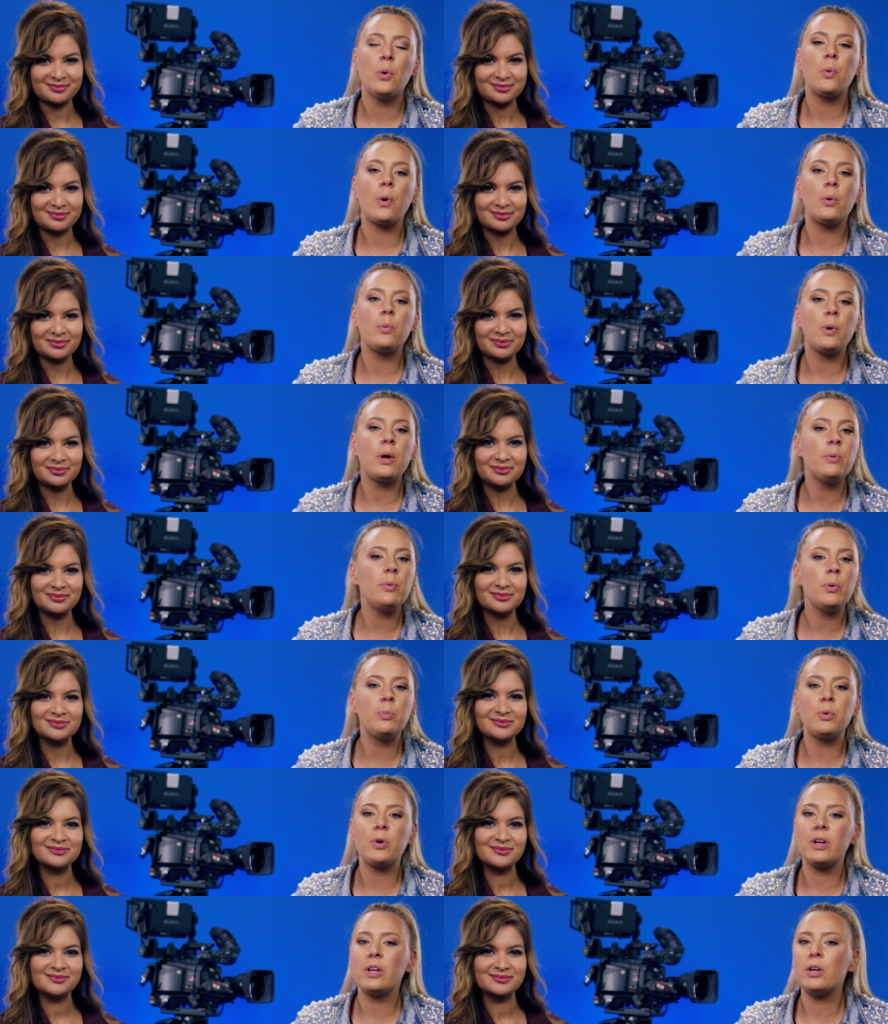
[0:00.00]
Speaker 1: where we
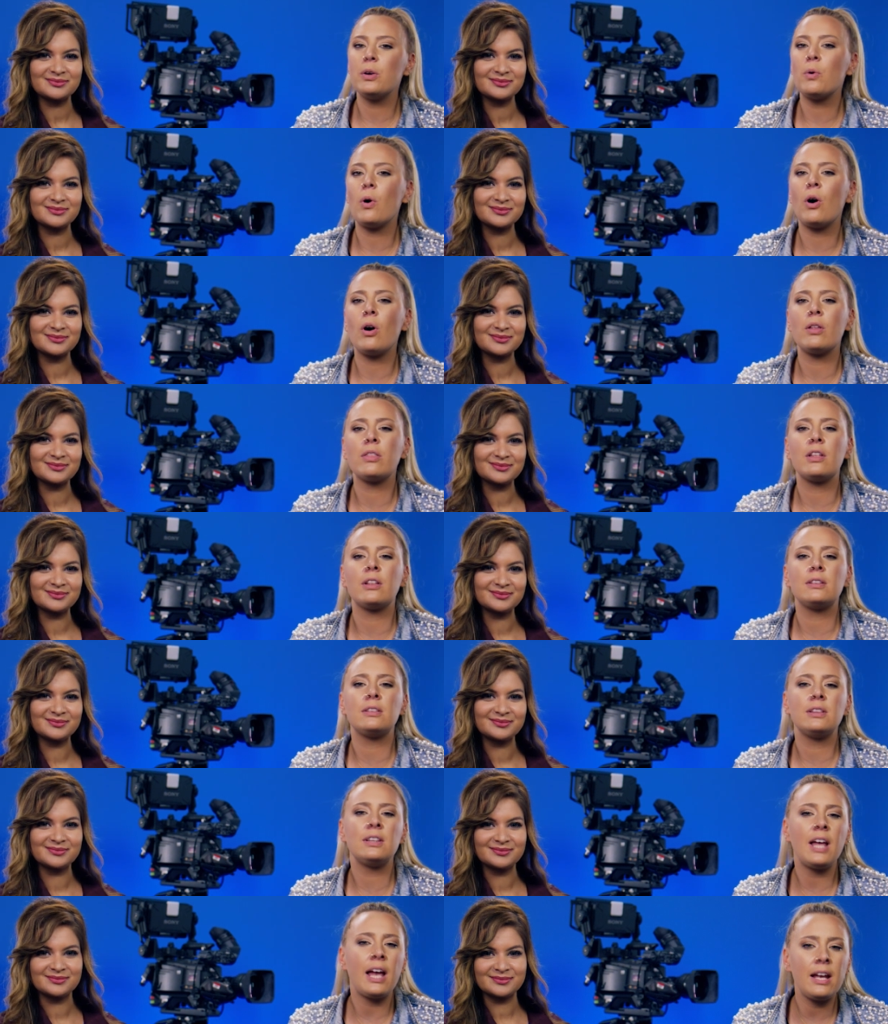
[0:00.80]
will bring you all the
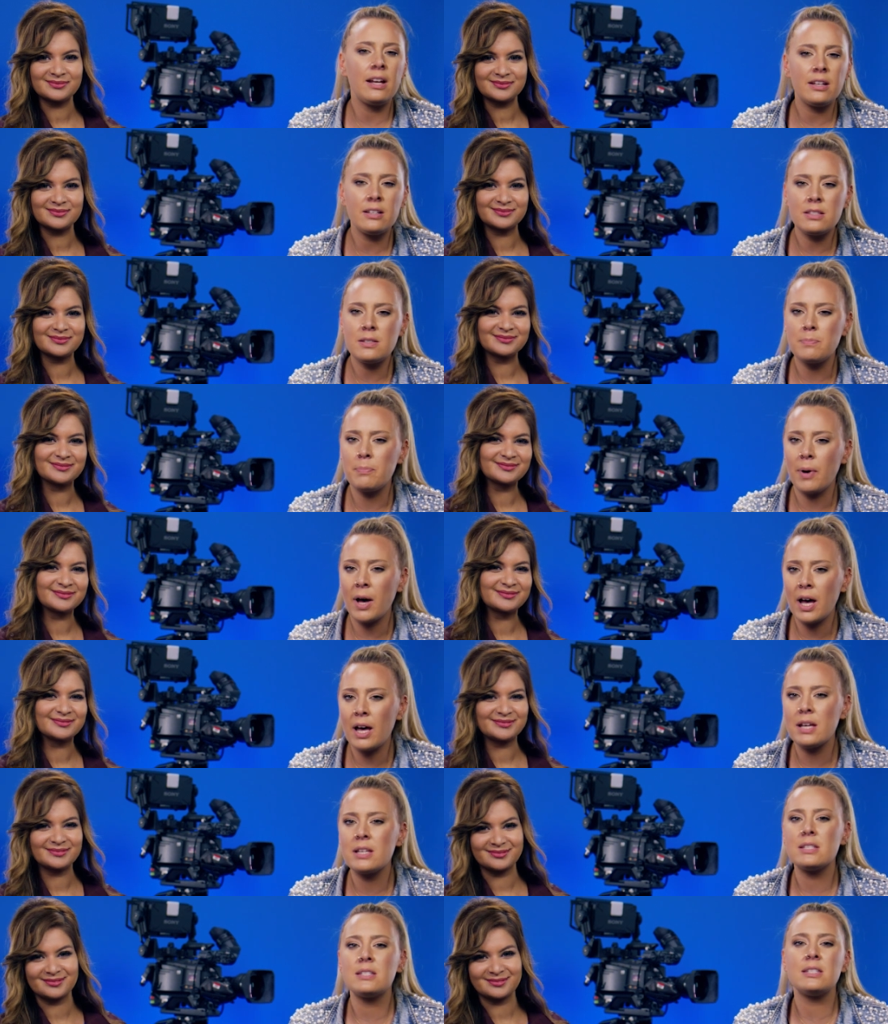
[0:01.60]
latest
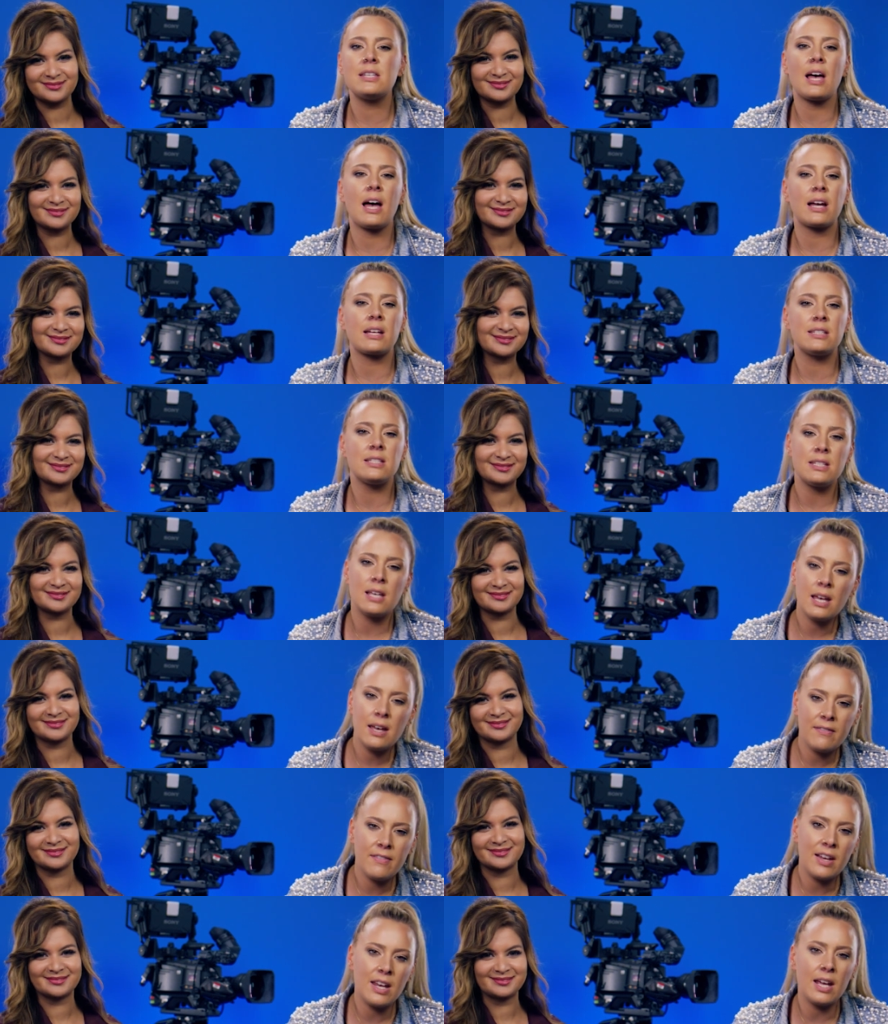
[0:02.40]
buzz,
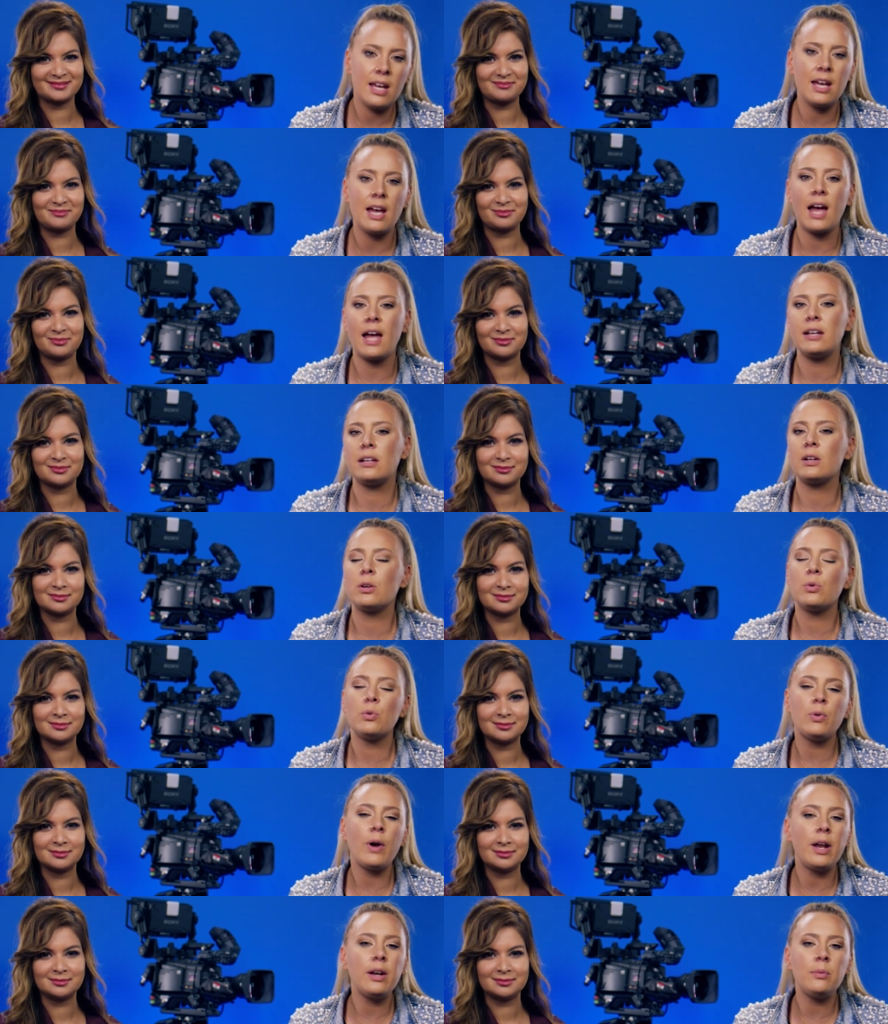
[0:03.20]
activity, and
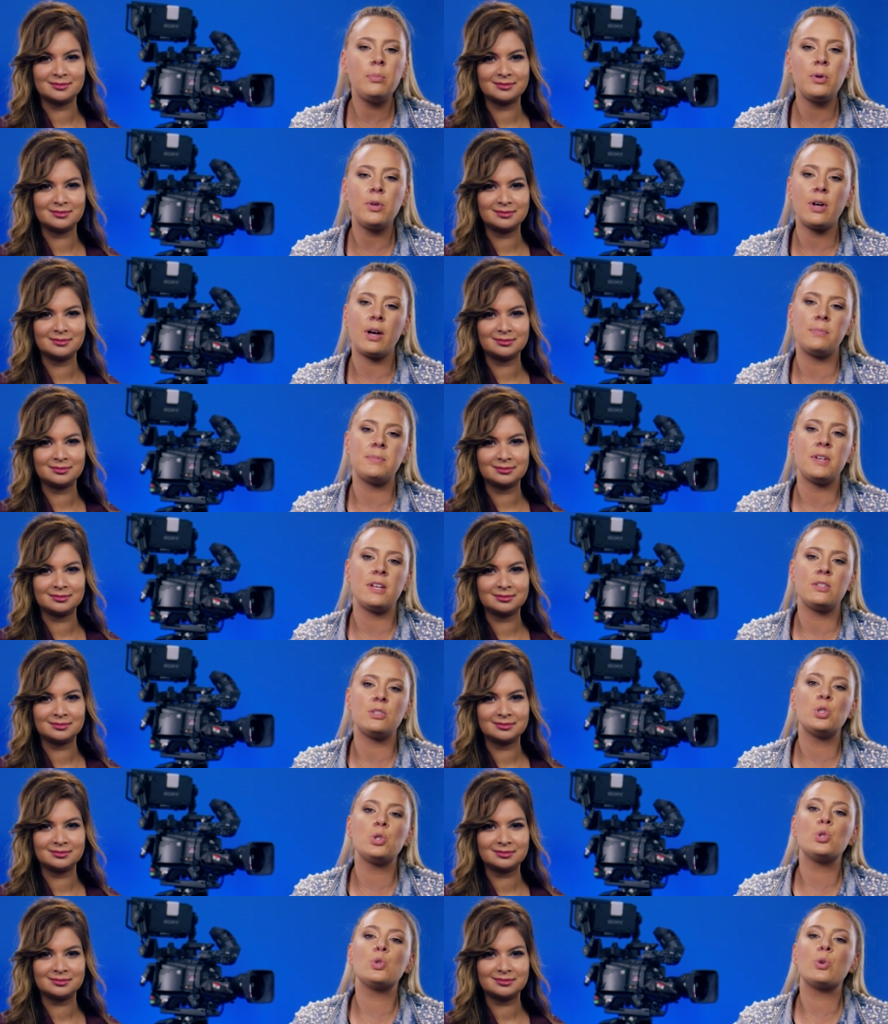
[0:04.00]
incredible
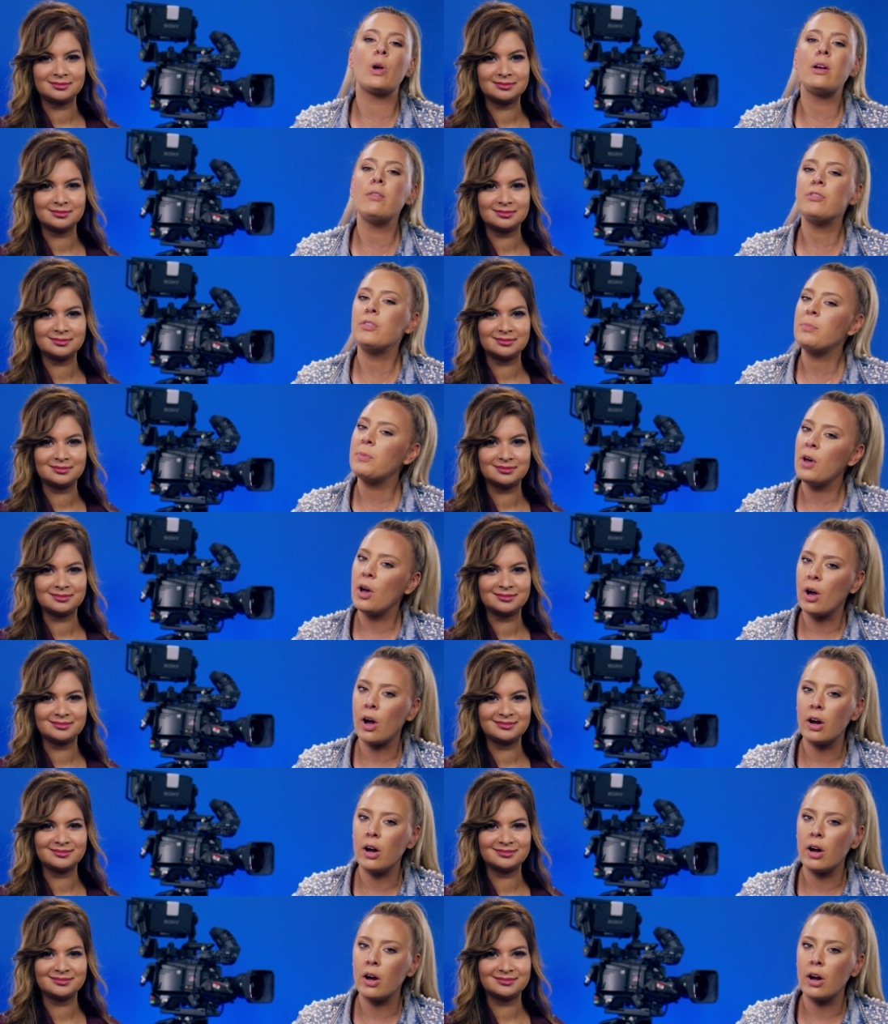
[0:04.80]
updates straight from the